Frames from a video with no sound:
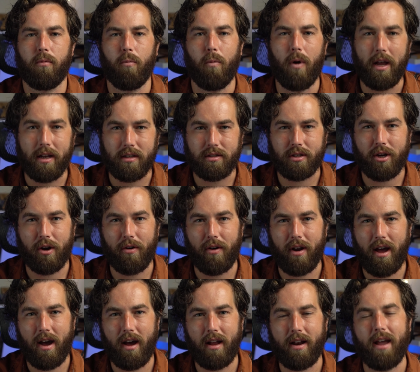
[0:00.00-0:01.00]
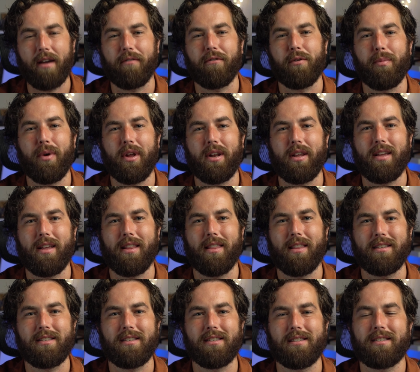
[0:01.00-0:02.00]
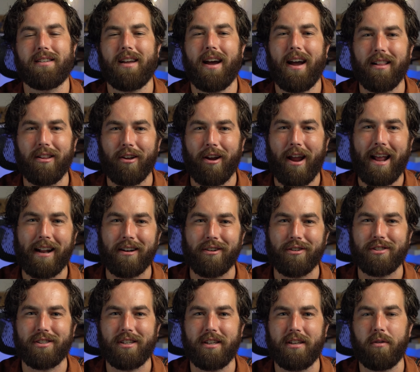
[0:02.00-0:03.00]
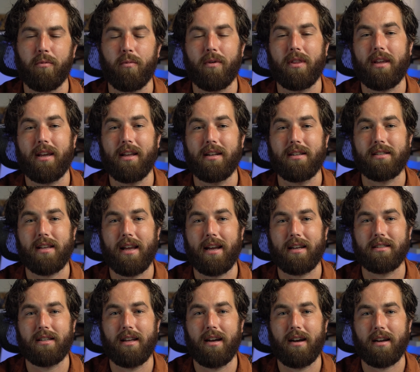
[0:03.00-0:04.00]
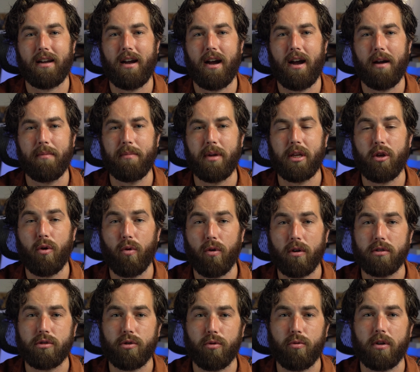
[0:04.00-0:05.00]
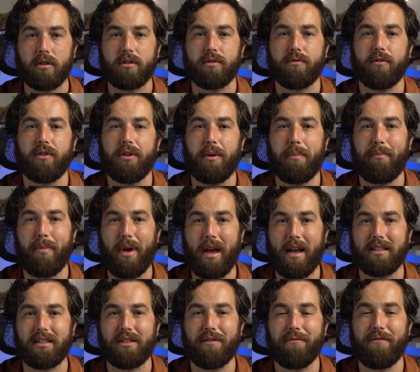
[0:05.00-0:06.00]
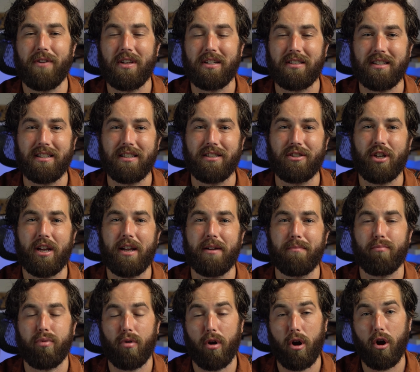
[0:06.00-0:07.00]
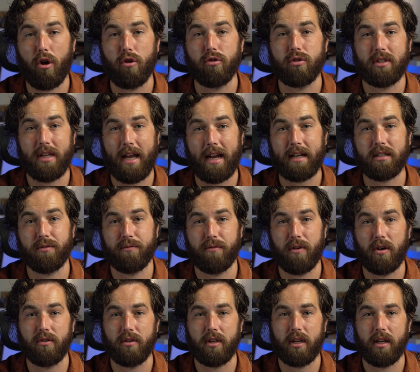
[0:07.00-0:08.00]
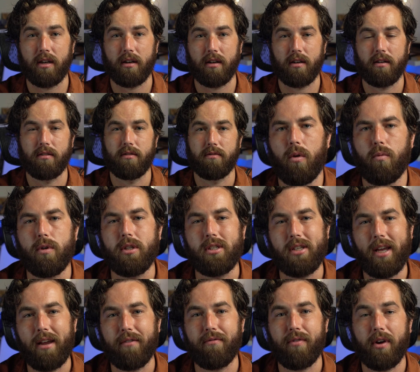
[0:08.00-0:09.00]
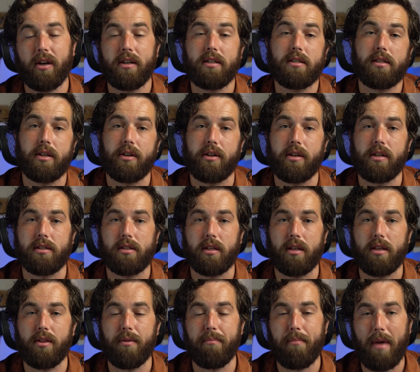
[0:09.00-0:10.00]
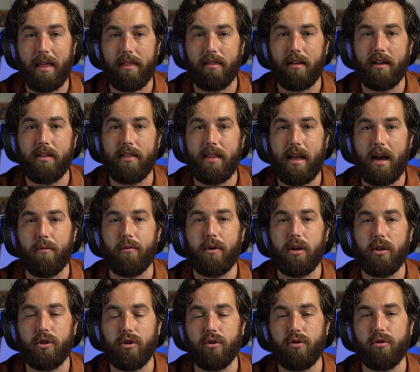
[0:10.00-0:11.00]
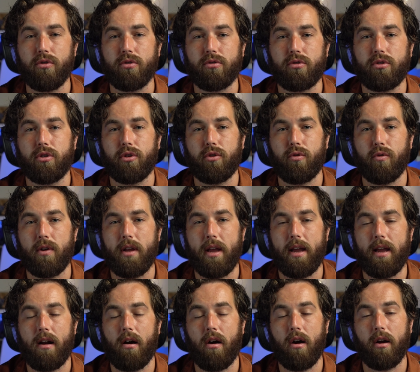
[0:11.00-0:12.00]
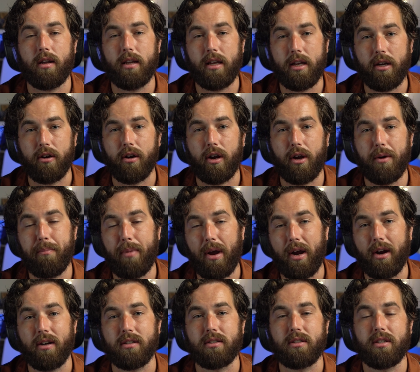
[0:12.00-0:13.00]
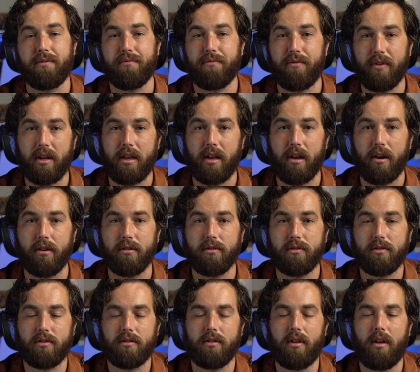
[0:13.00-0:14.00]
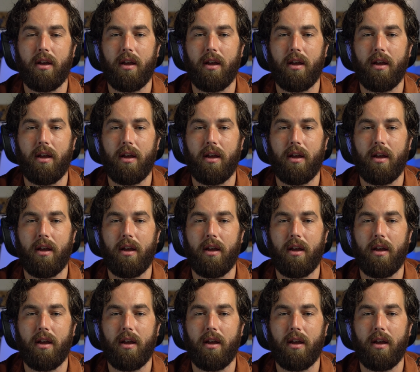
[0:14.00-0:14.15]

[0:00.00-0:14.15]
What is going on, everybody? This is Tyler Anderson with GetASax.com, your source for the best vintage and pro saxophone gear. We take very seriously the method that we use to create our gear comparison videos.